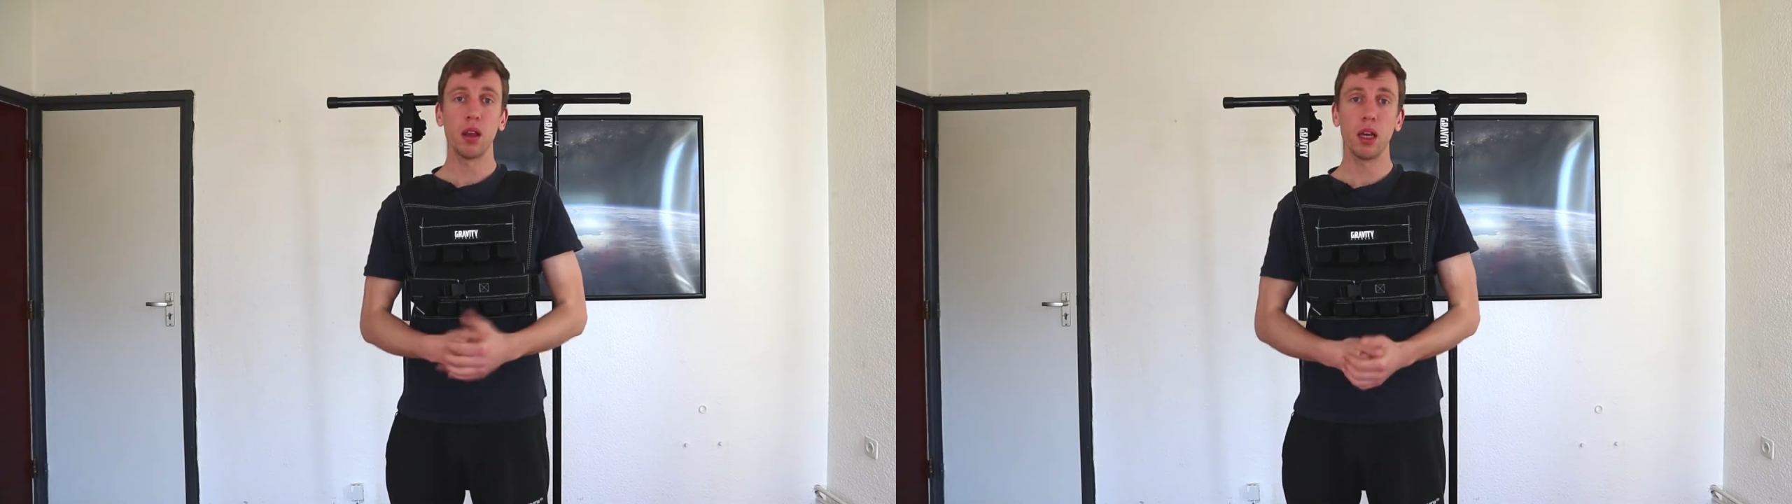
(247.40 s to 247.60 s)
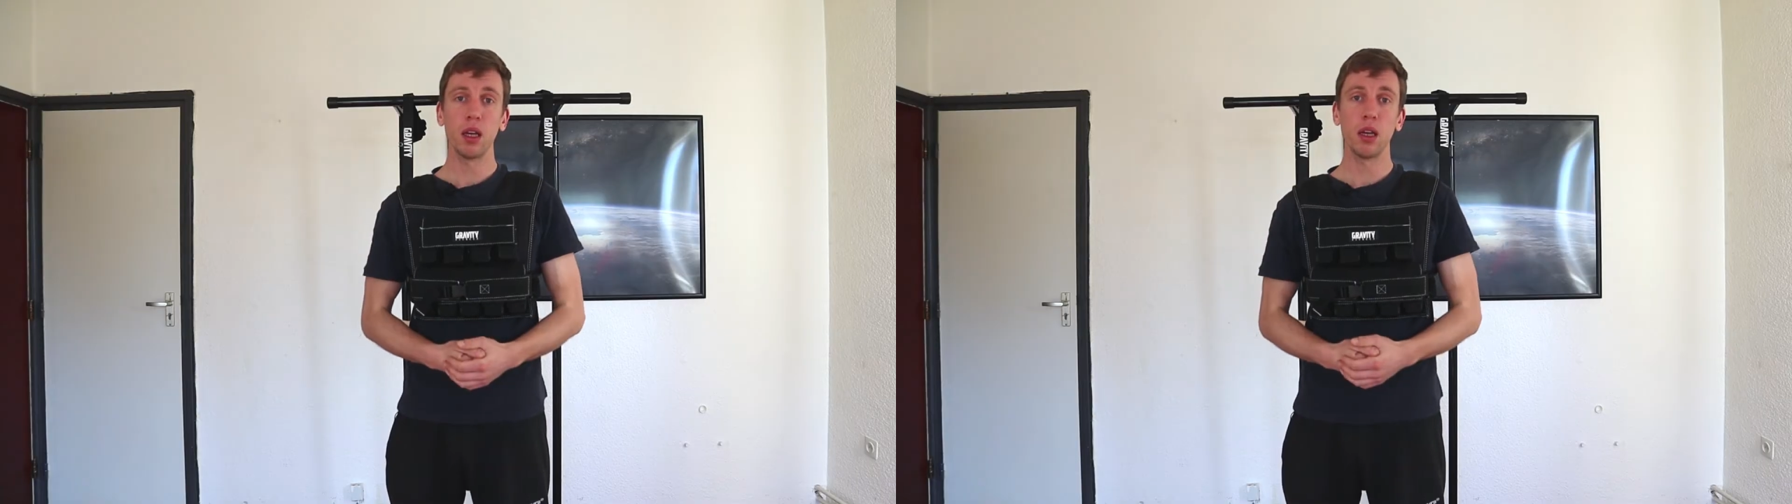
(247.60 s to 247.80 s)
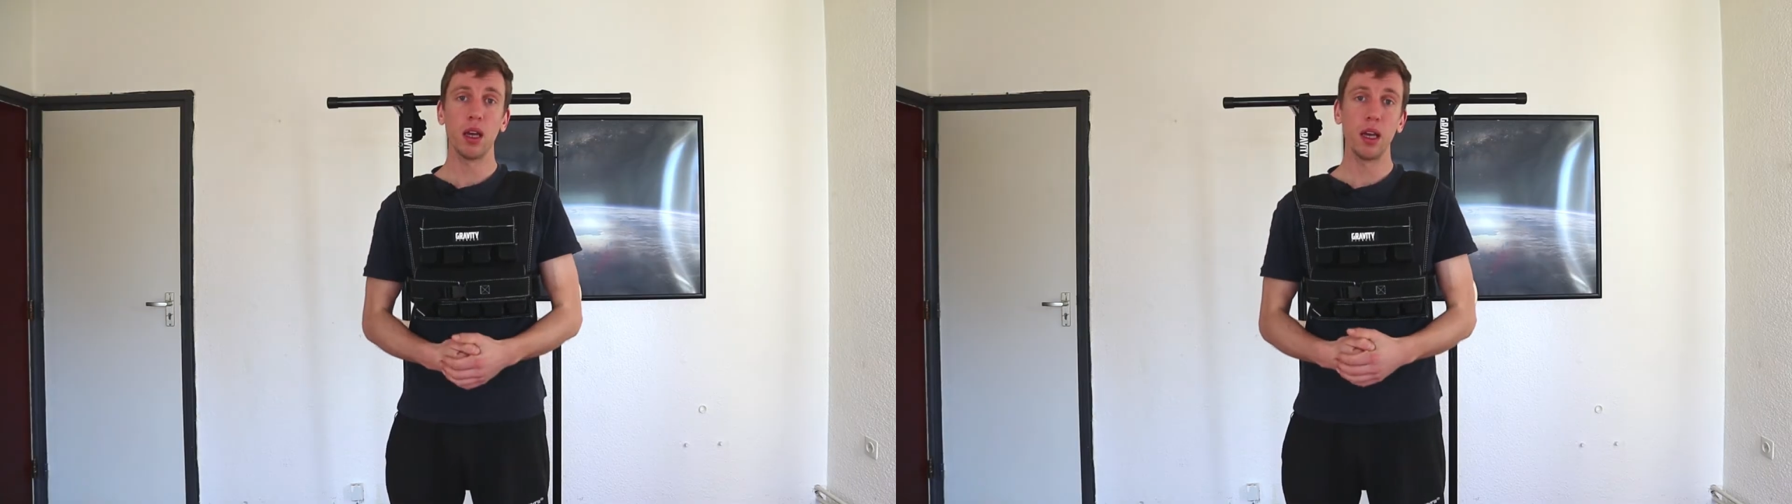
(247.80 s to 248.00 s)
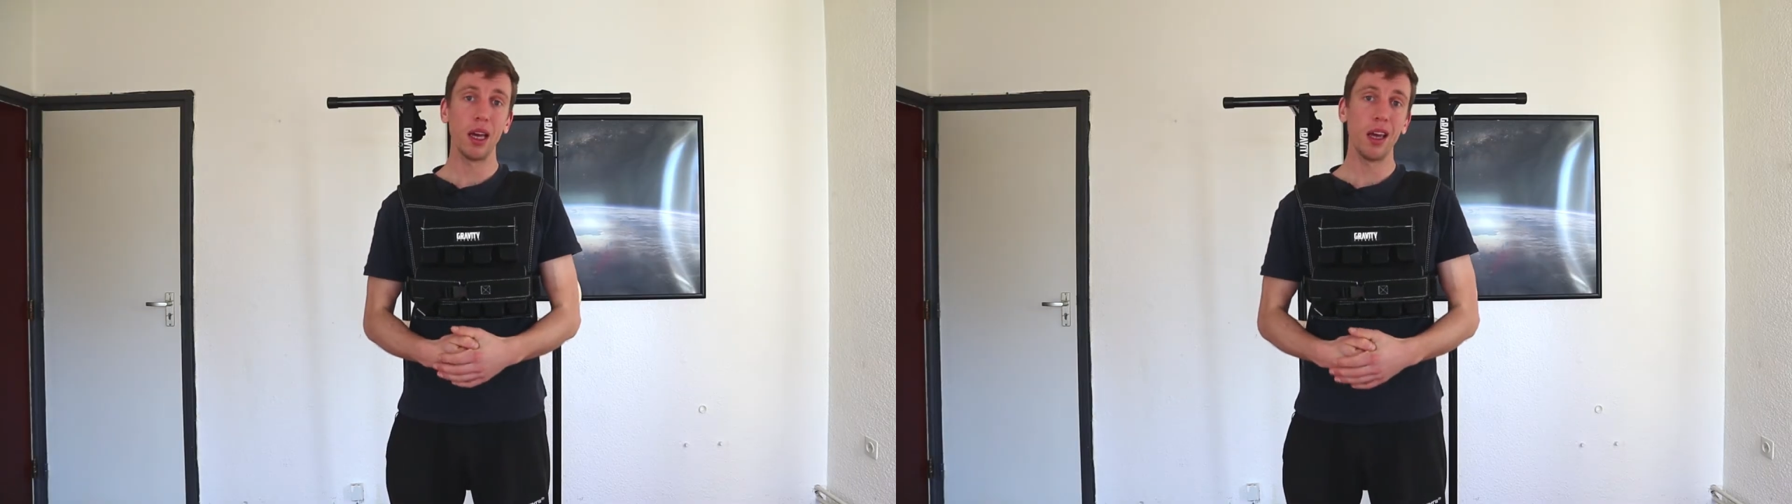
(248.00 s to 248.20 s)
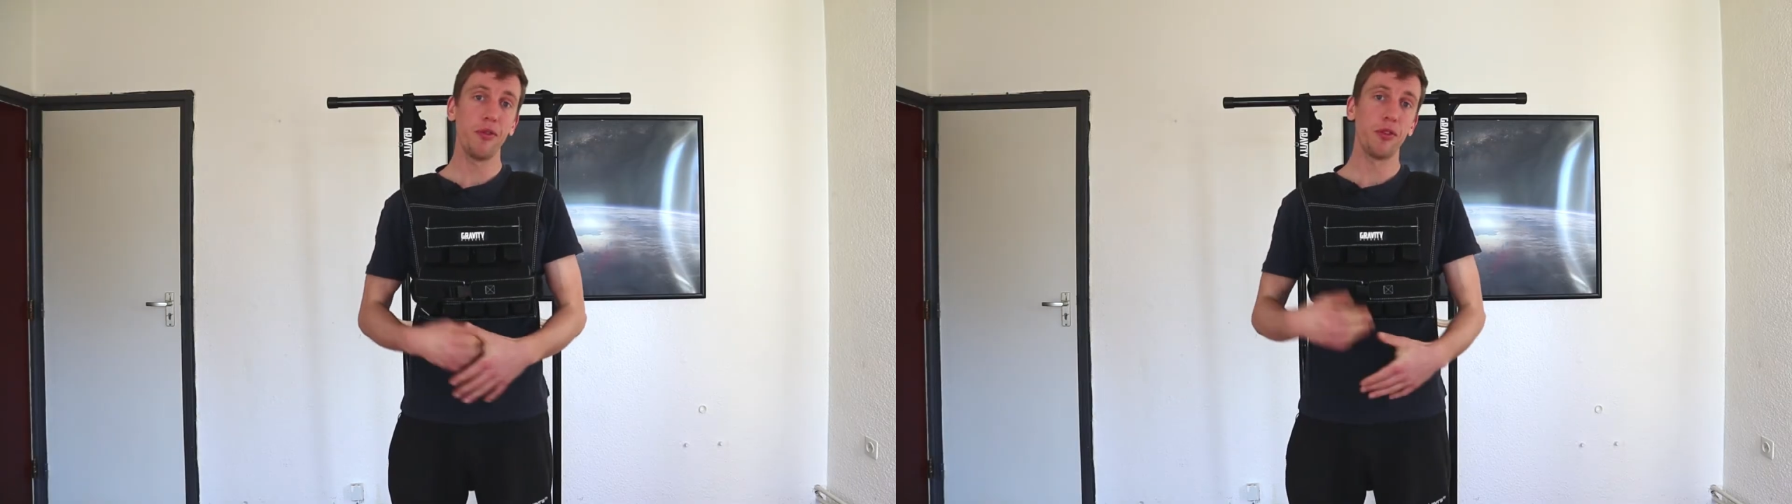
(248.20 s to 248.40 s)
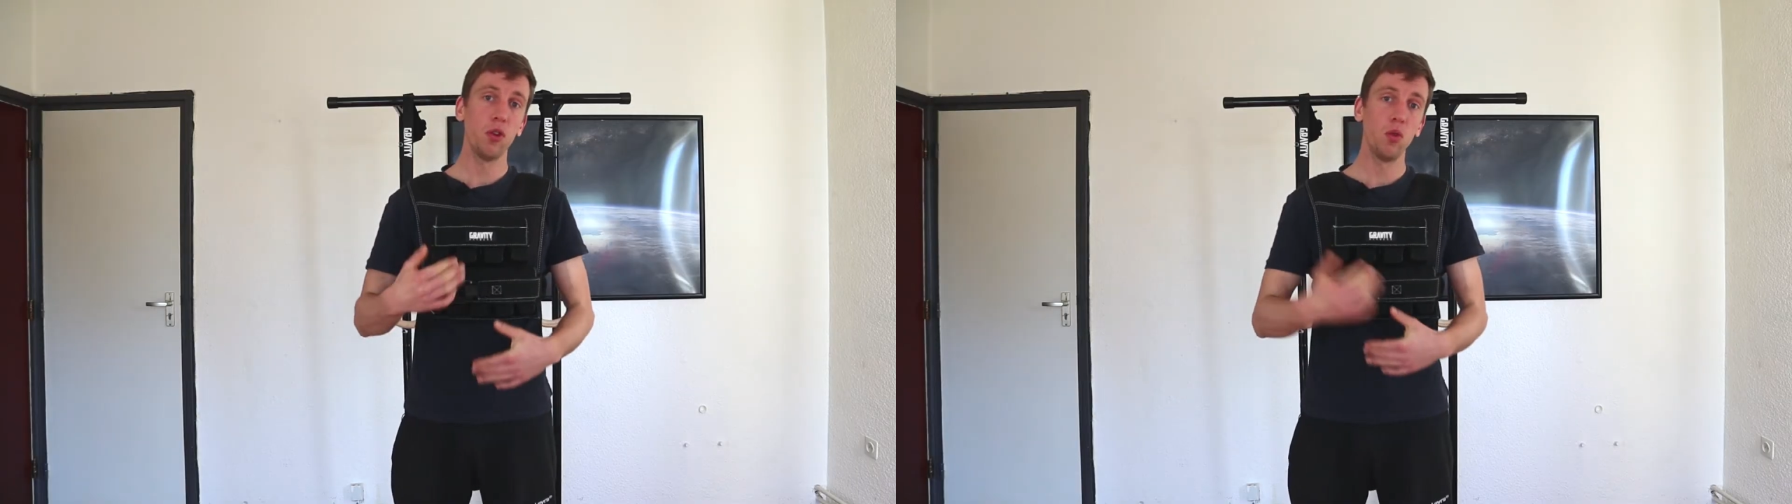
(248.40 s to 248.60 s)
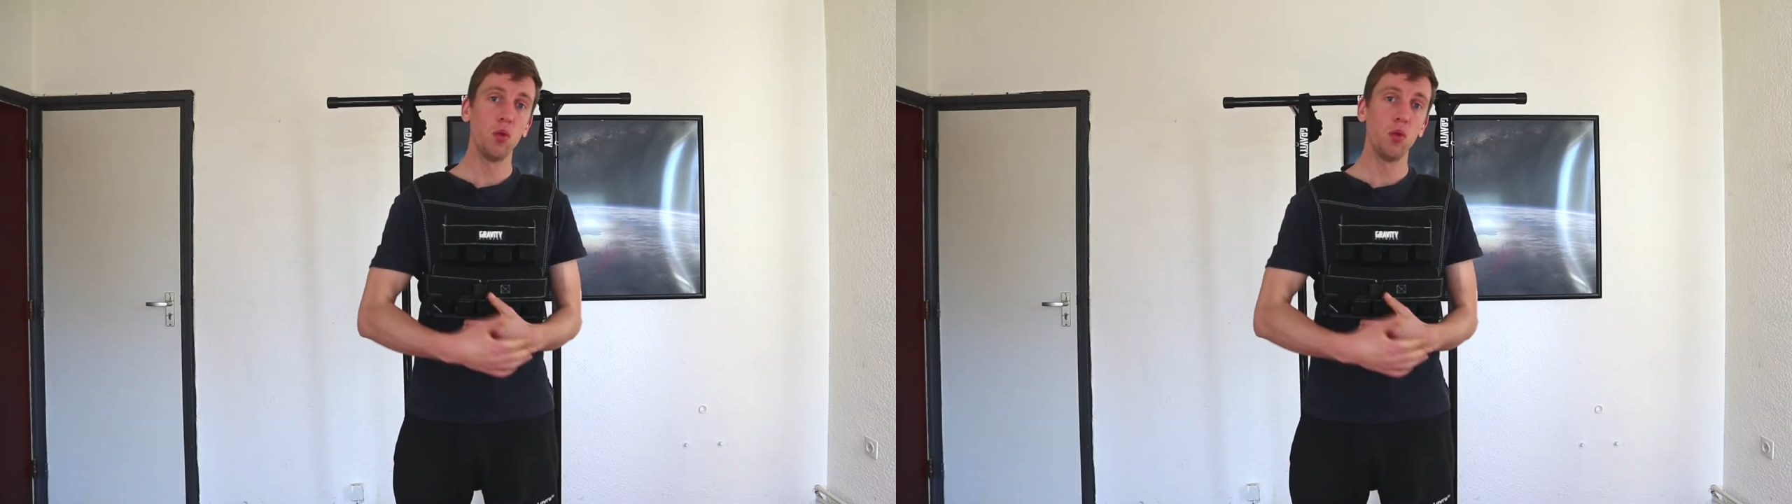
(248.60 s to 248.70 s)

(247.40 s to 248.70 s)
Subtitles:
thing, if you